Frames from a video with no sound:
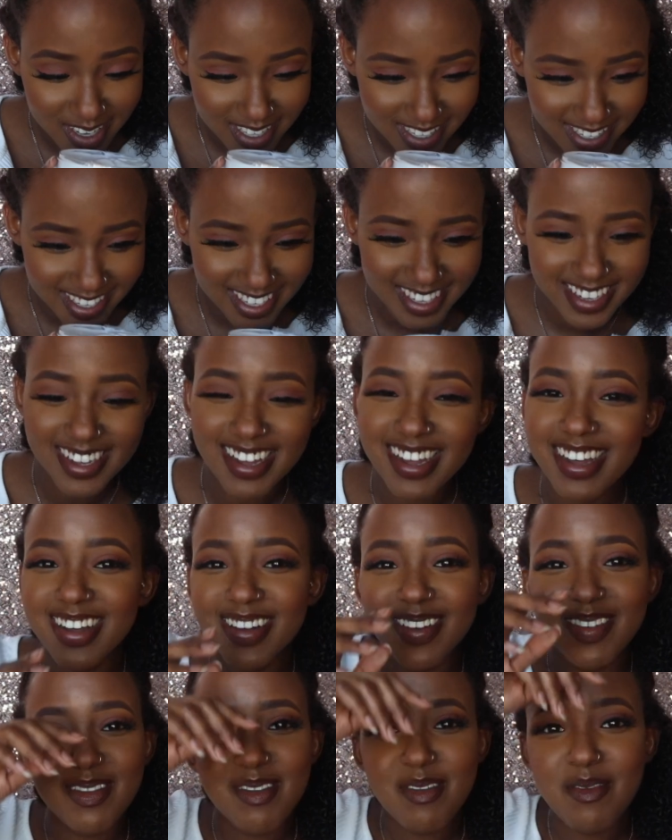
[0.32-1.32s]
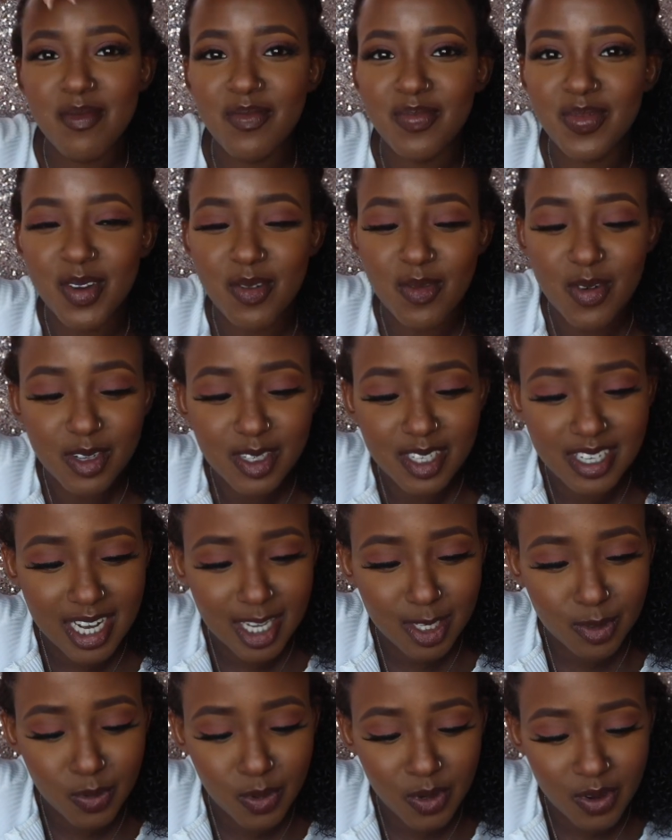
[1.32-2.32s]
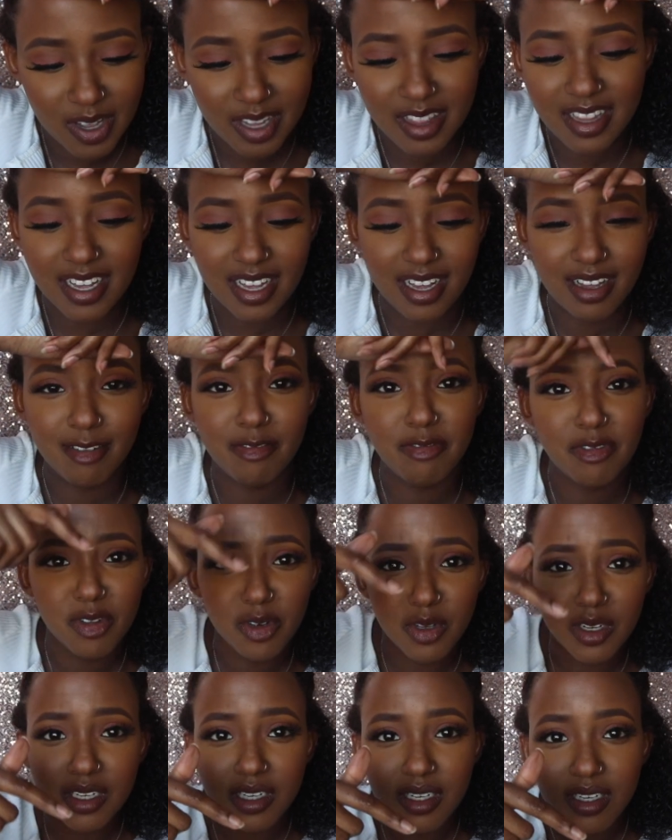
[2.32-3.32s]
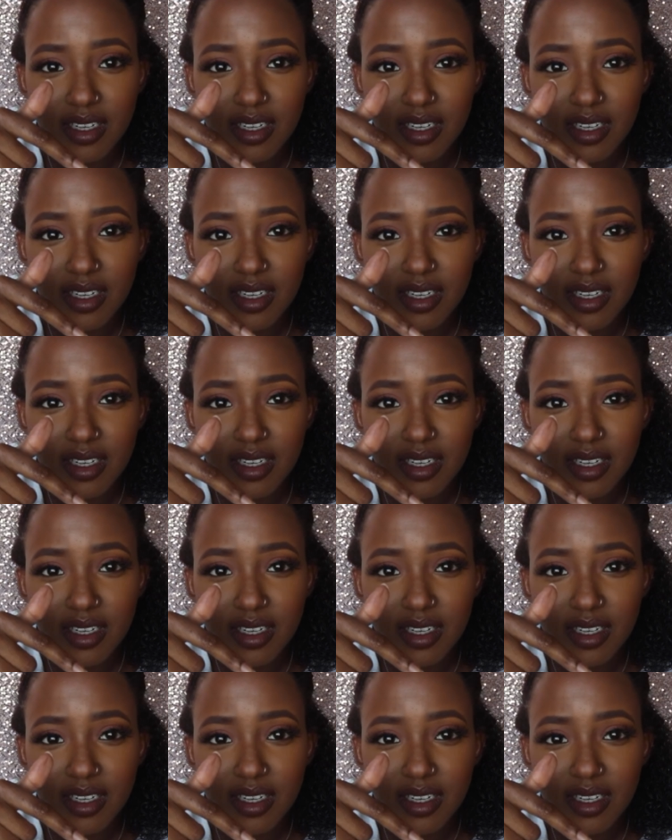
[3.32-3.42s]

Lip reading: What? What do you guys put in there? Food?